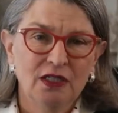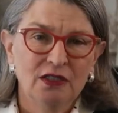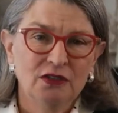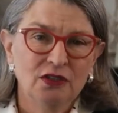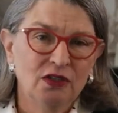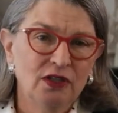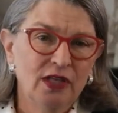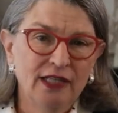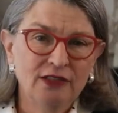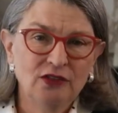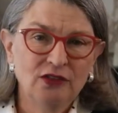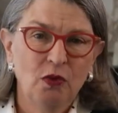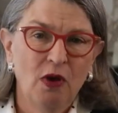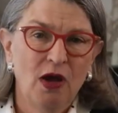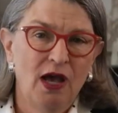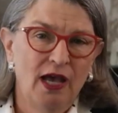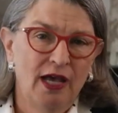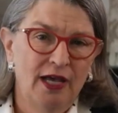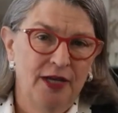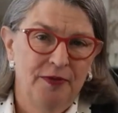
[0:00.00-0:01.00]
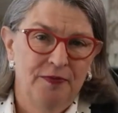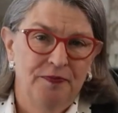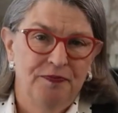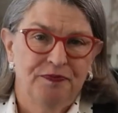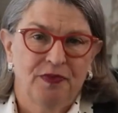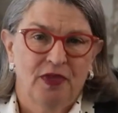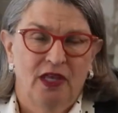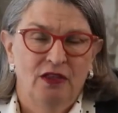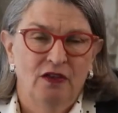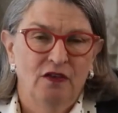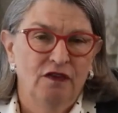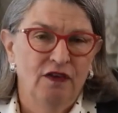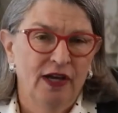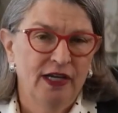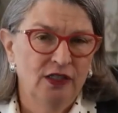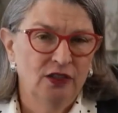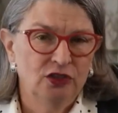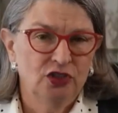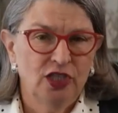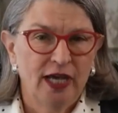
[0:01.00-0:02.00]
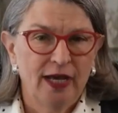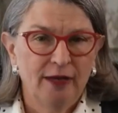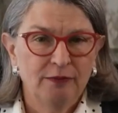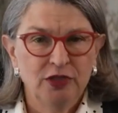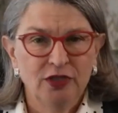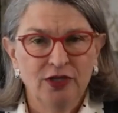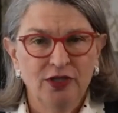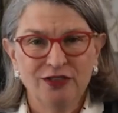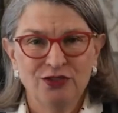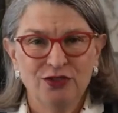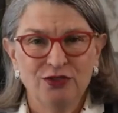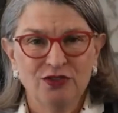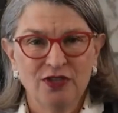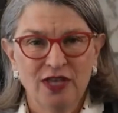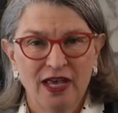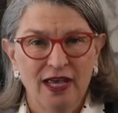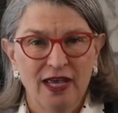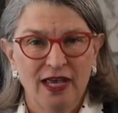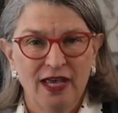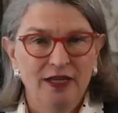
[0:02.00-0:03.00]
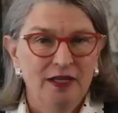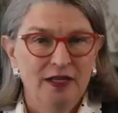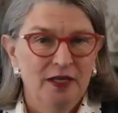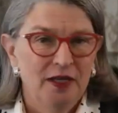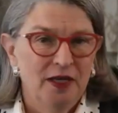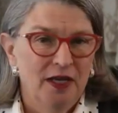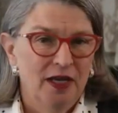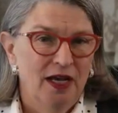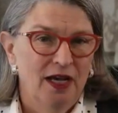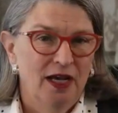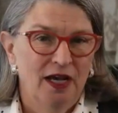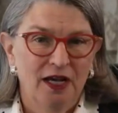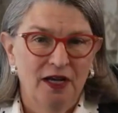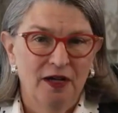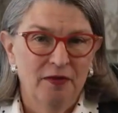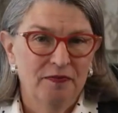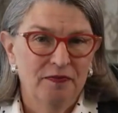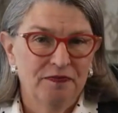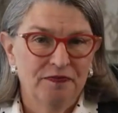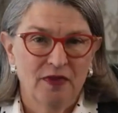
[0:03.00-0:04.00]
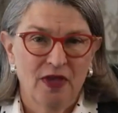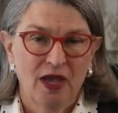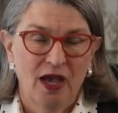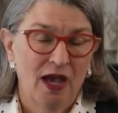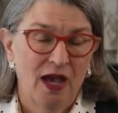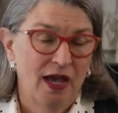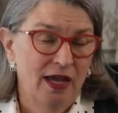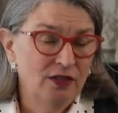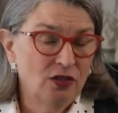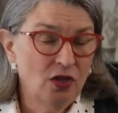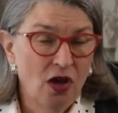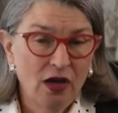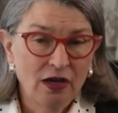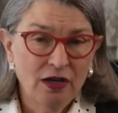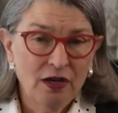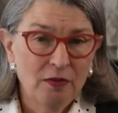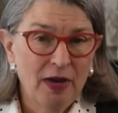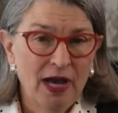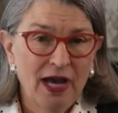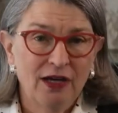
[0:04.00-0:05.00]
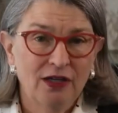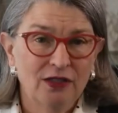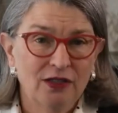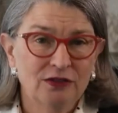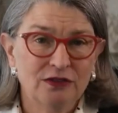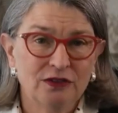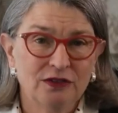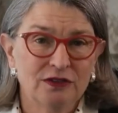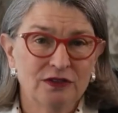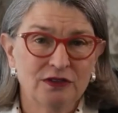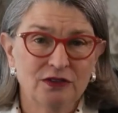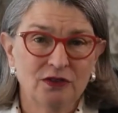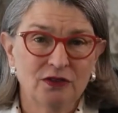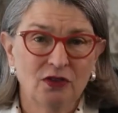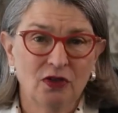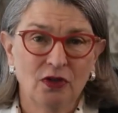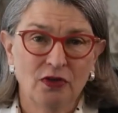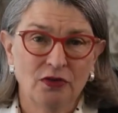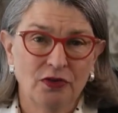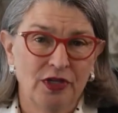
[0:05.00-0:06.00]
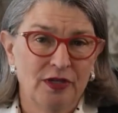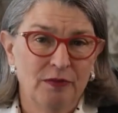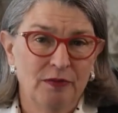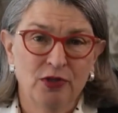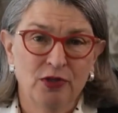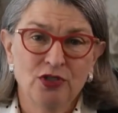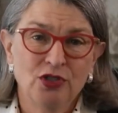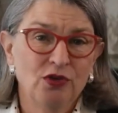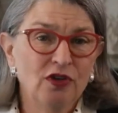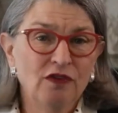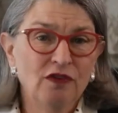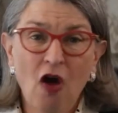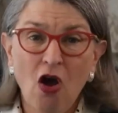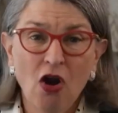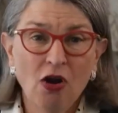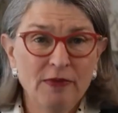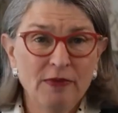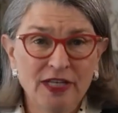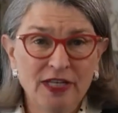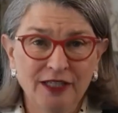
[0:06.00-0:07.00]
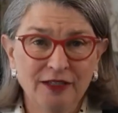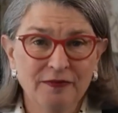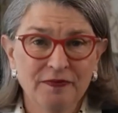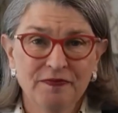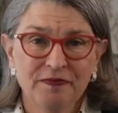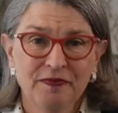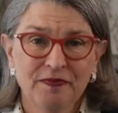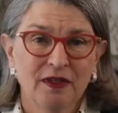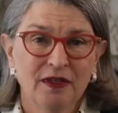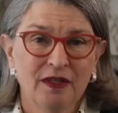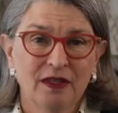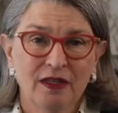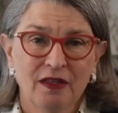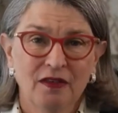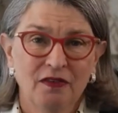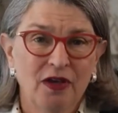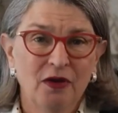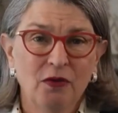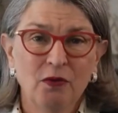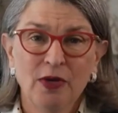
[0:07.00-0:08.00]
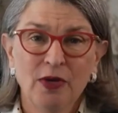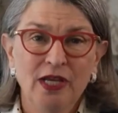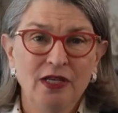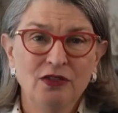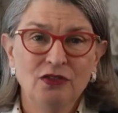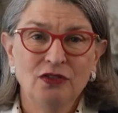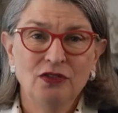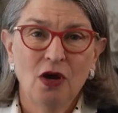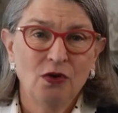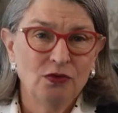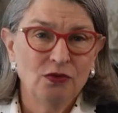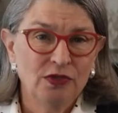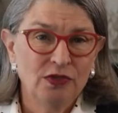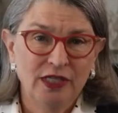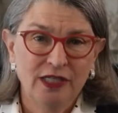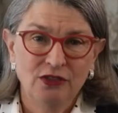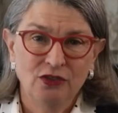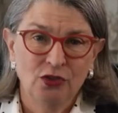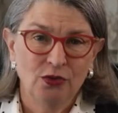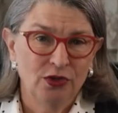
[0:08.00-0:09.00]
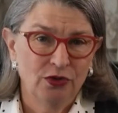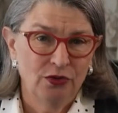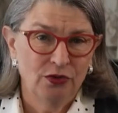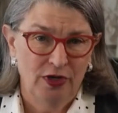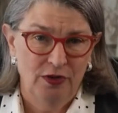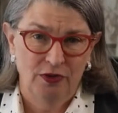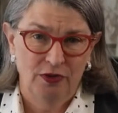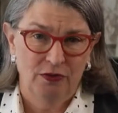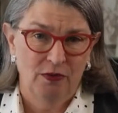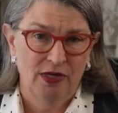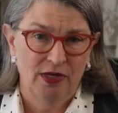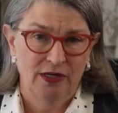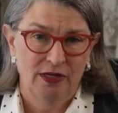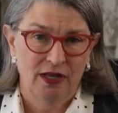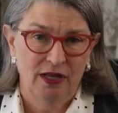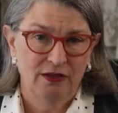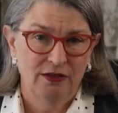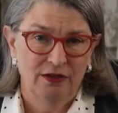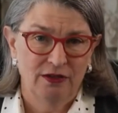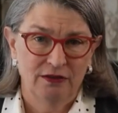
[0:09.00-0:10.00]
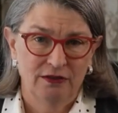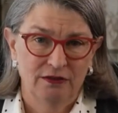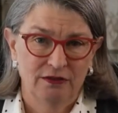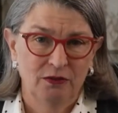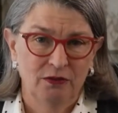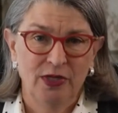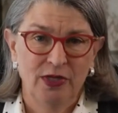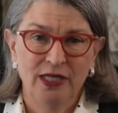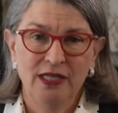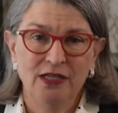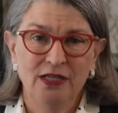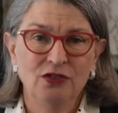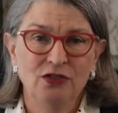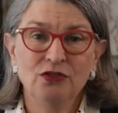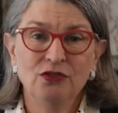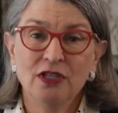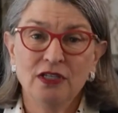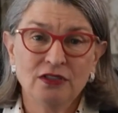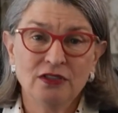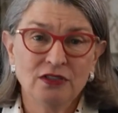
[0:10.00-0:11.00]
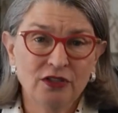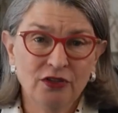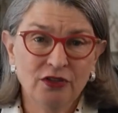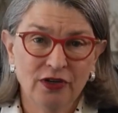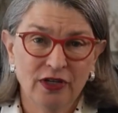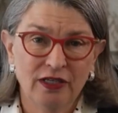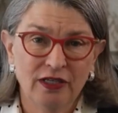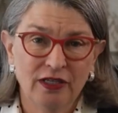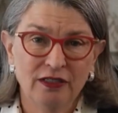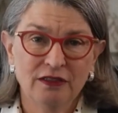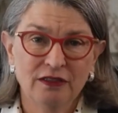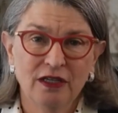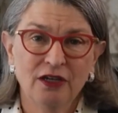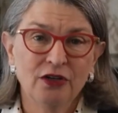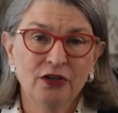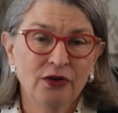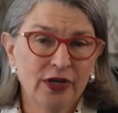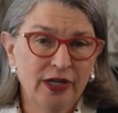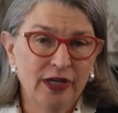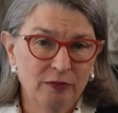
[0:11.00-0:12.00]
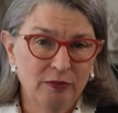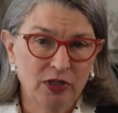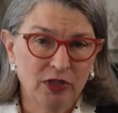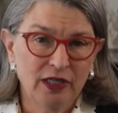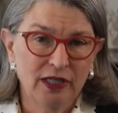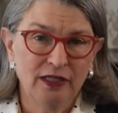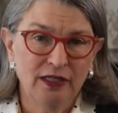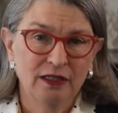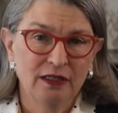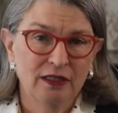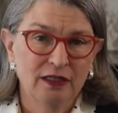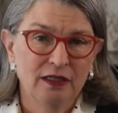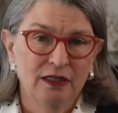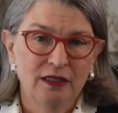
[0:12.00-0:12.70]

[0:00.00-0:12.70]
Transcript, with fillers: So that's why in the final chapter, as you say, um, I talk about the pursuit of harmony, that we don't need to agree with one another. We need to disagree agreeably.